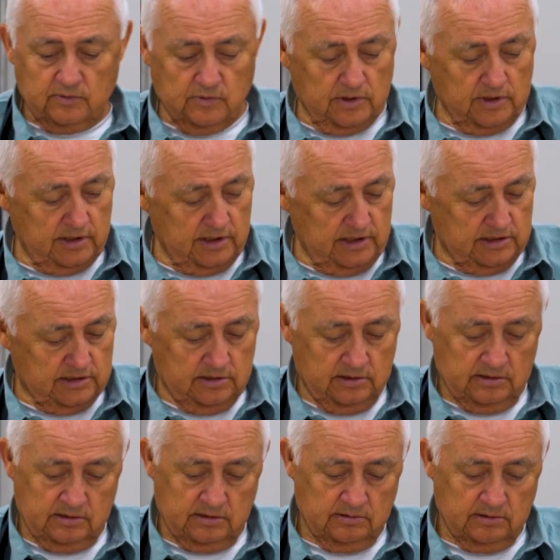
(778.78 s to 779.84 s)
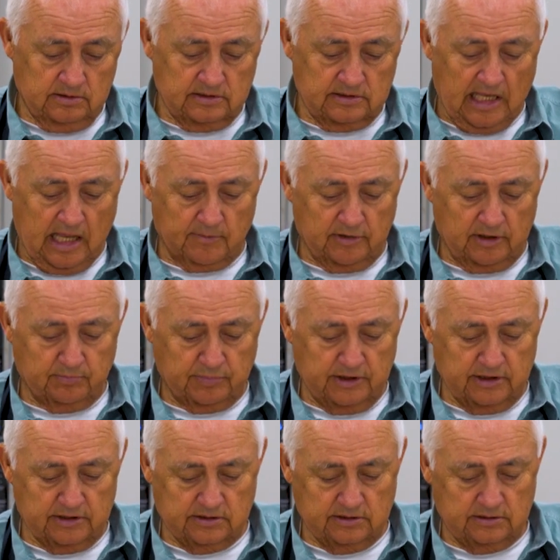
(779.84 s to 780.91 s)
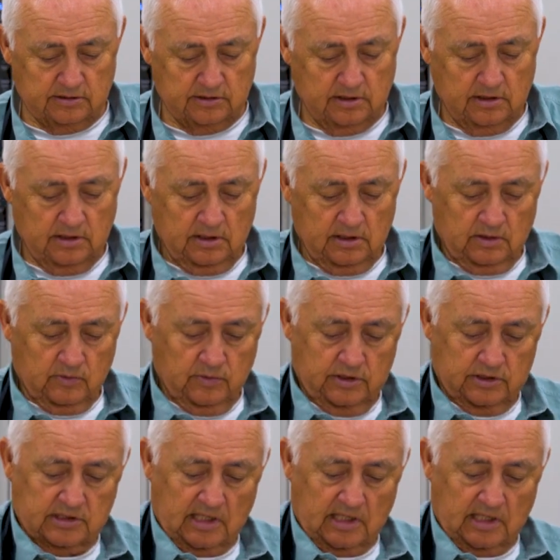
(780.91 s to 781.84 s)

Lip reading: one of these salmon pieces, which